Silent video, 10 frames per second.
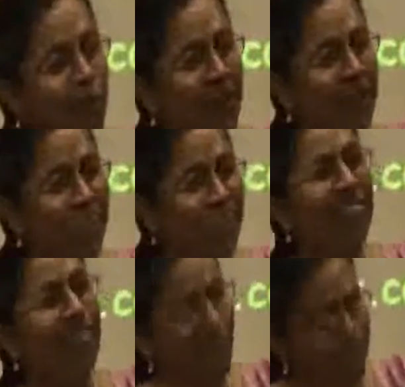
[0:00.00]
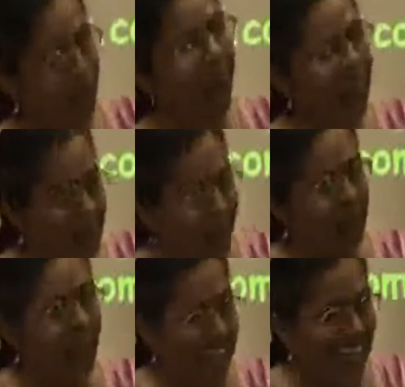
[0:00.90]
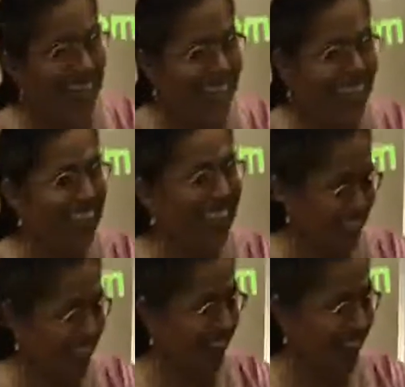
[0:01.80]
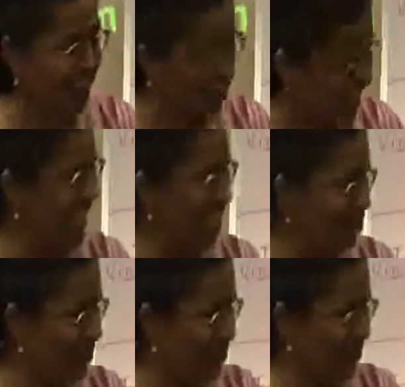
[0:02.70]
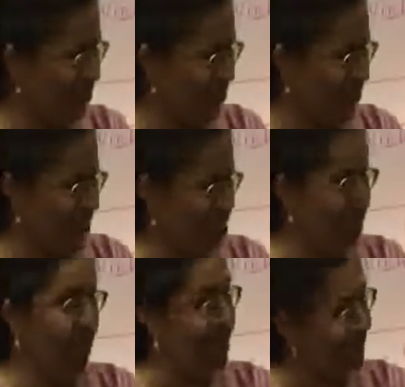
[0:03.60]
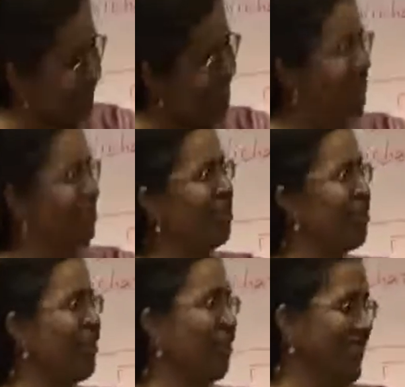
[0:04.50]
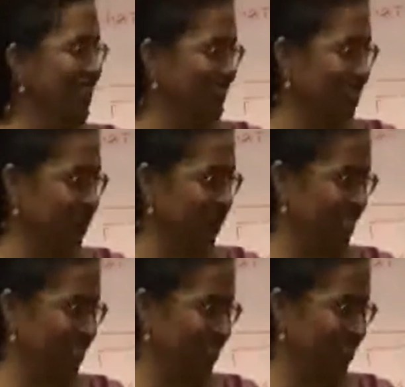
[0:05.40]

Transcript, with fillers: doing? We were knowing our mind, ourselves. So that is also Savitarka Samadhi.